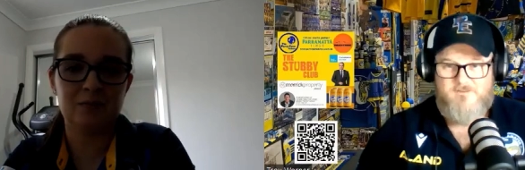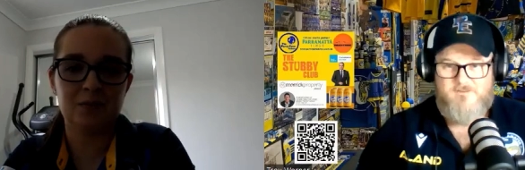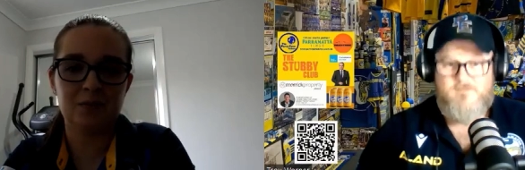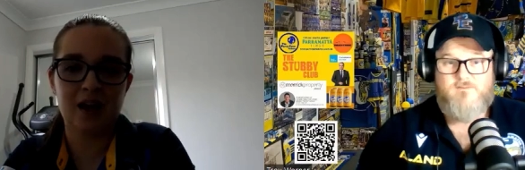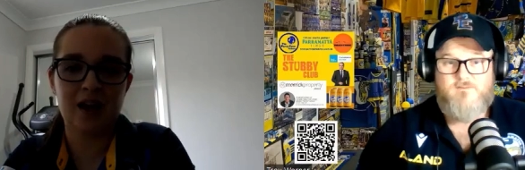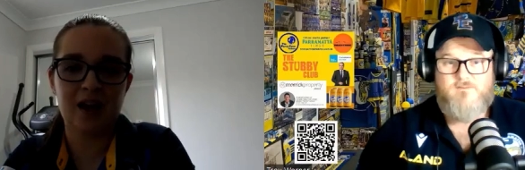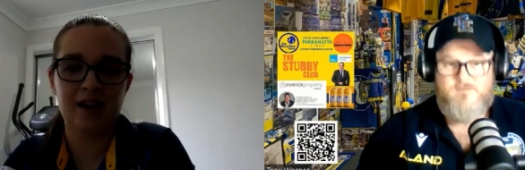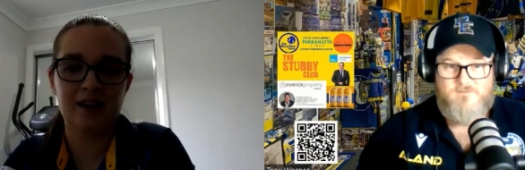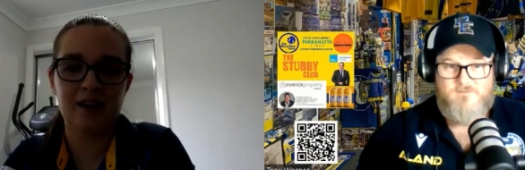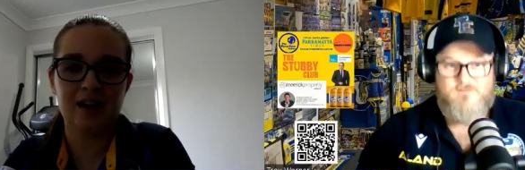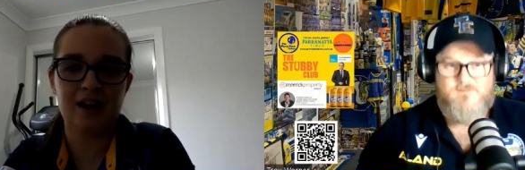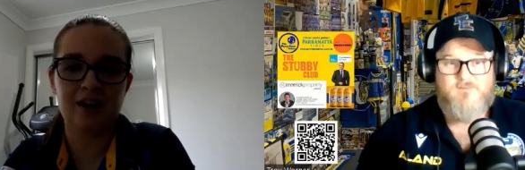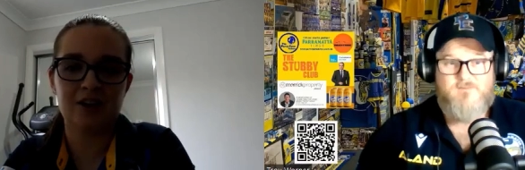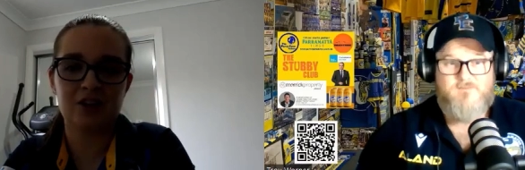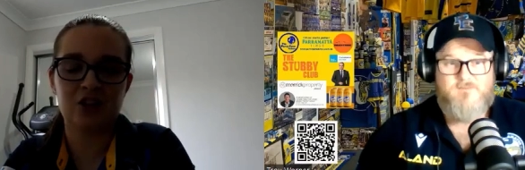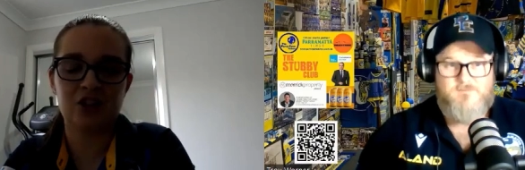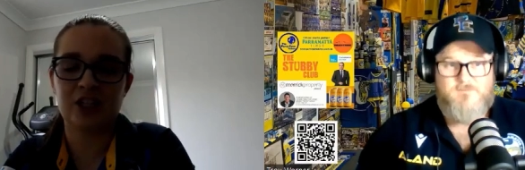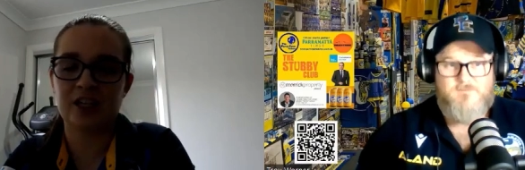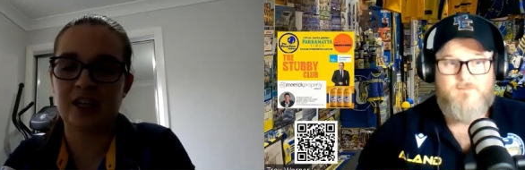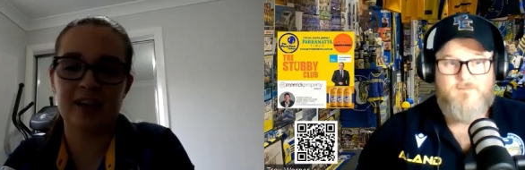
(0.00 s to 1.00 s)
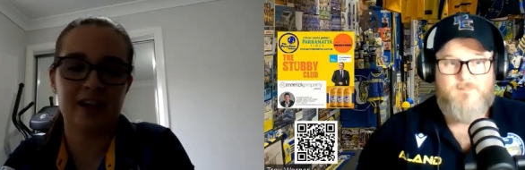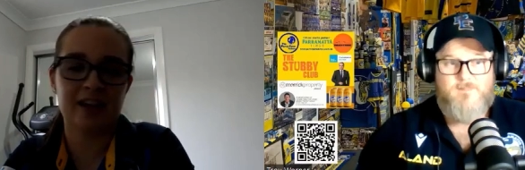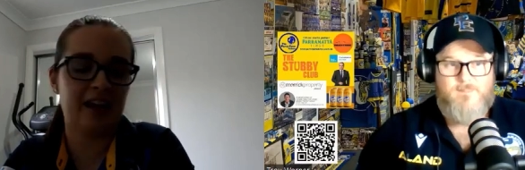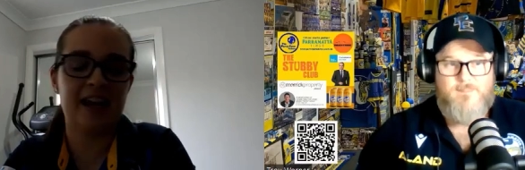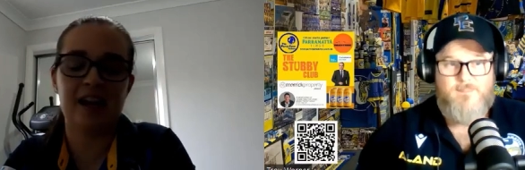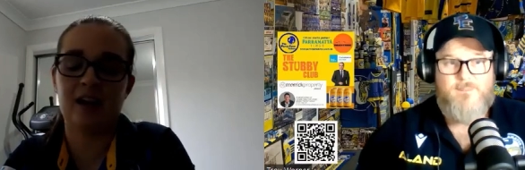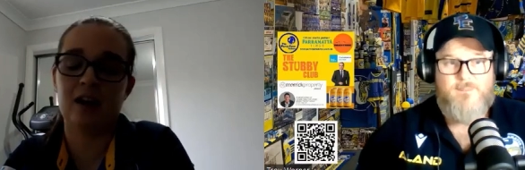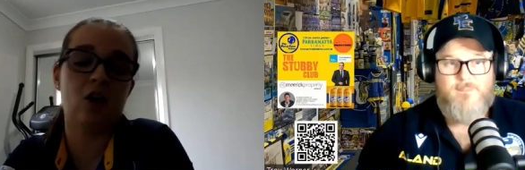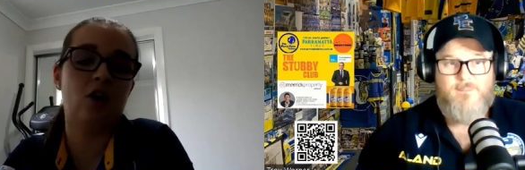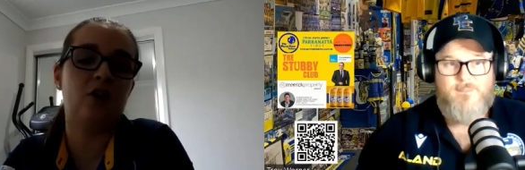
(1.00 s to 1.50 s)
Speaker 1: play last year.
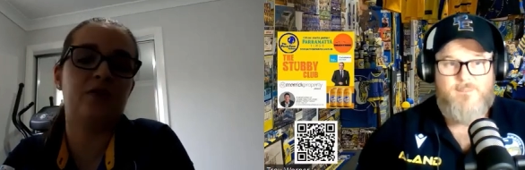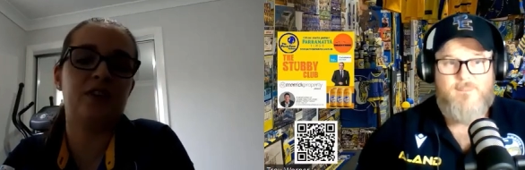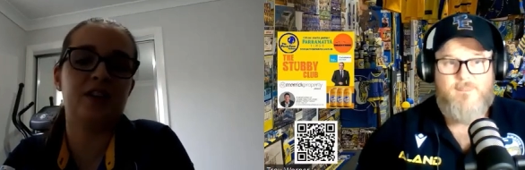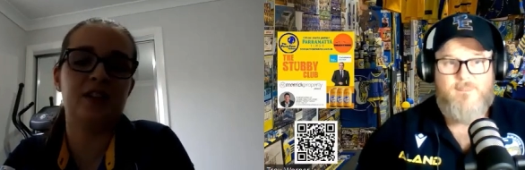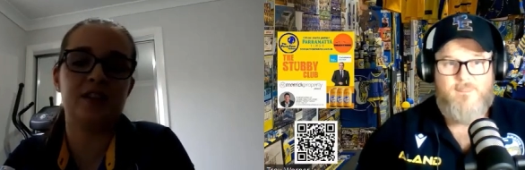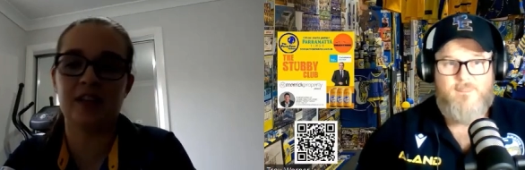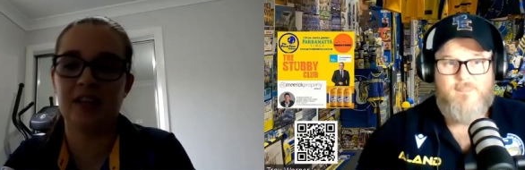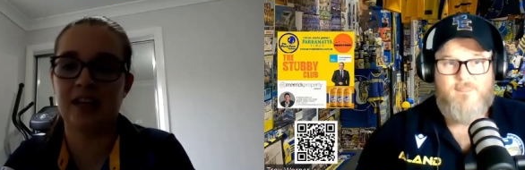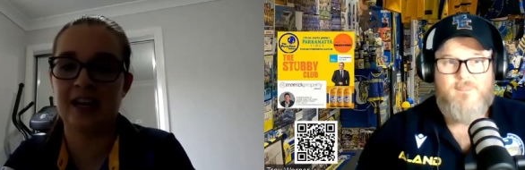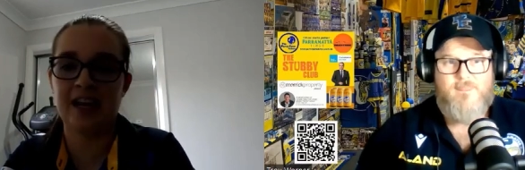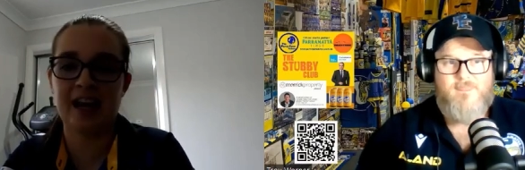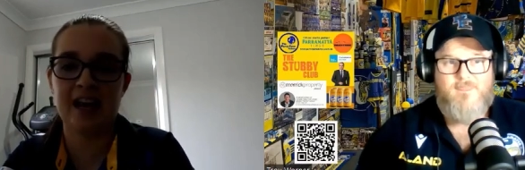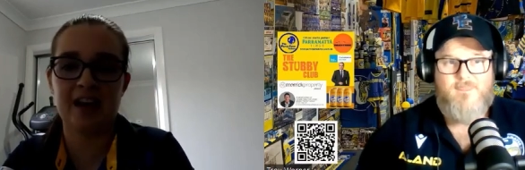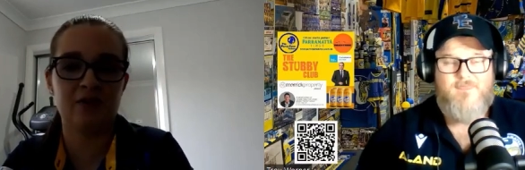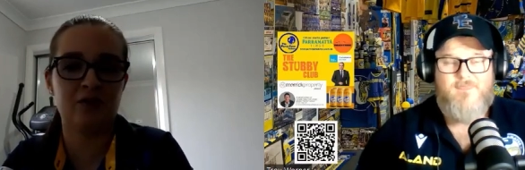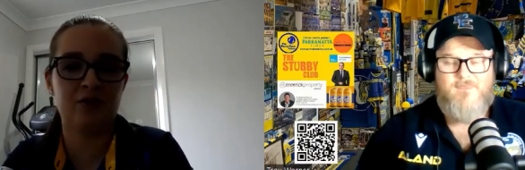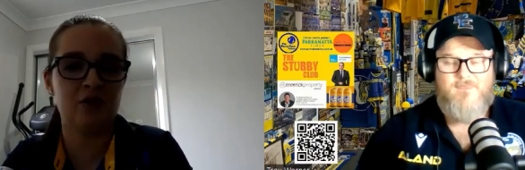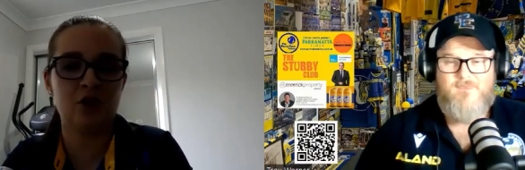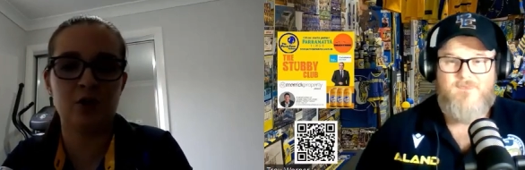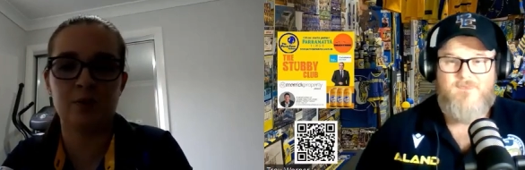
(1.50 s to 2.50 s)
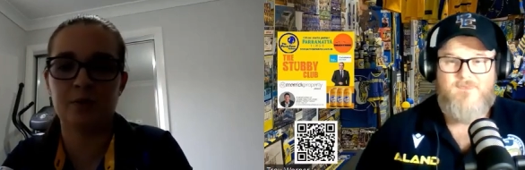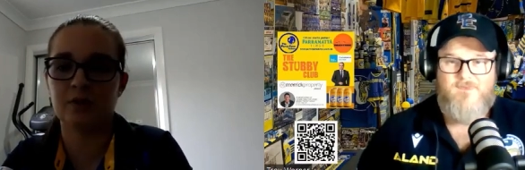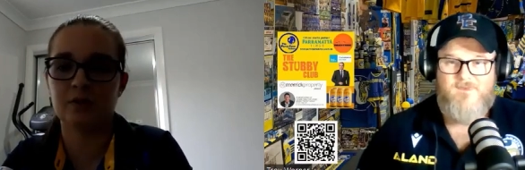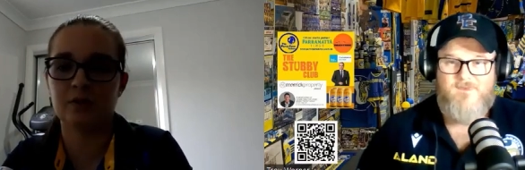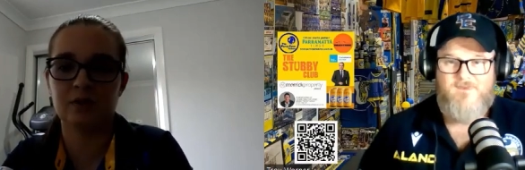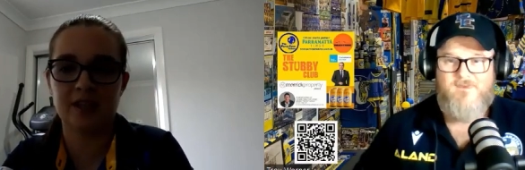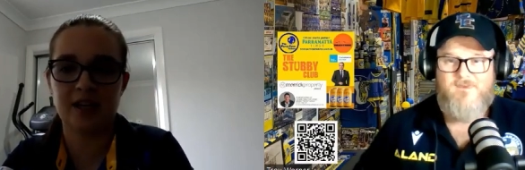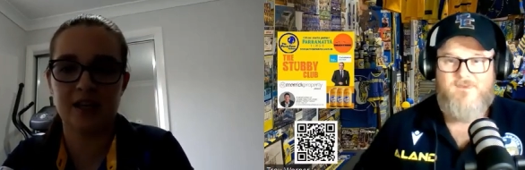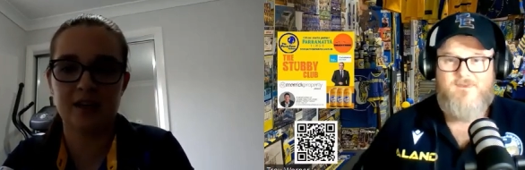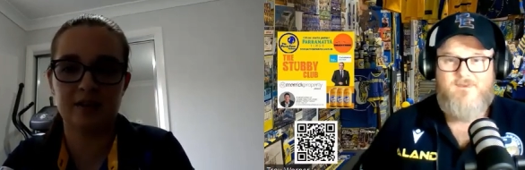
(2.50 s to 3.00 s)
He obviously he had a phenomenal
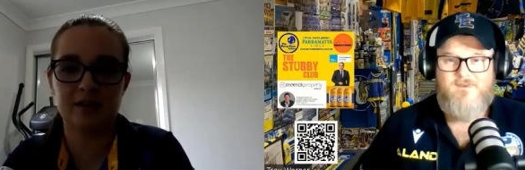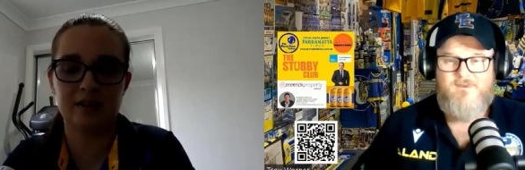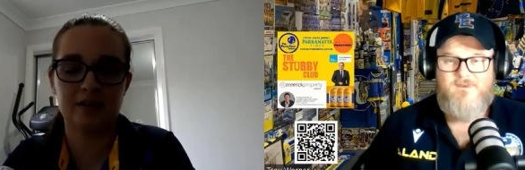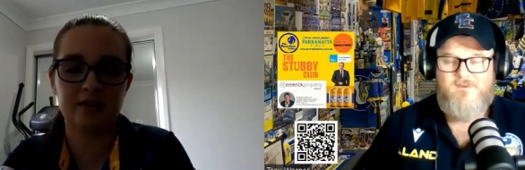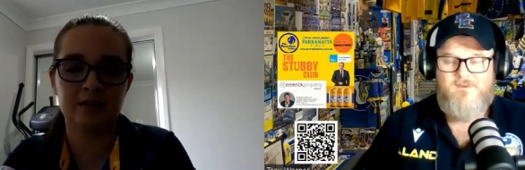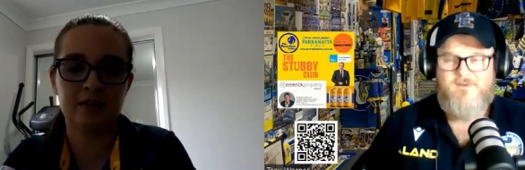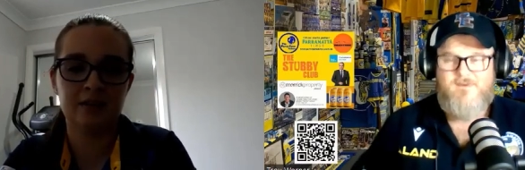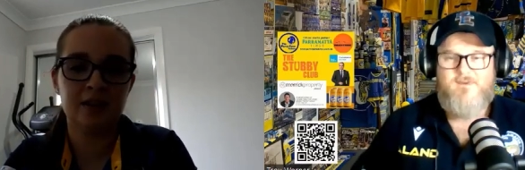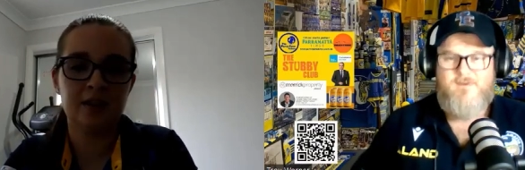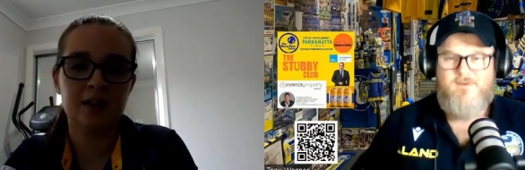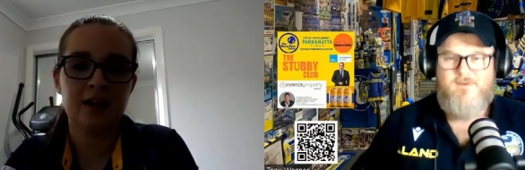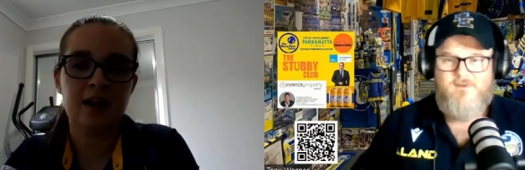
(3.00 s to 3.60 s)
season.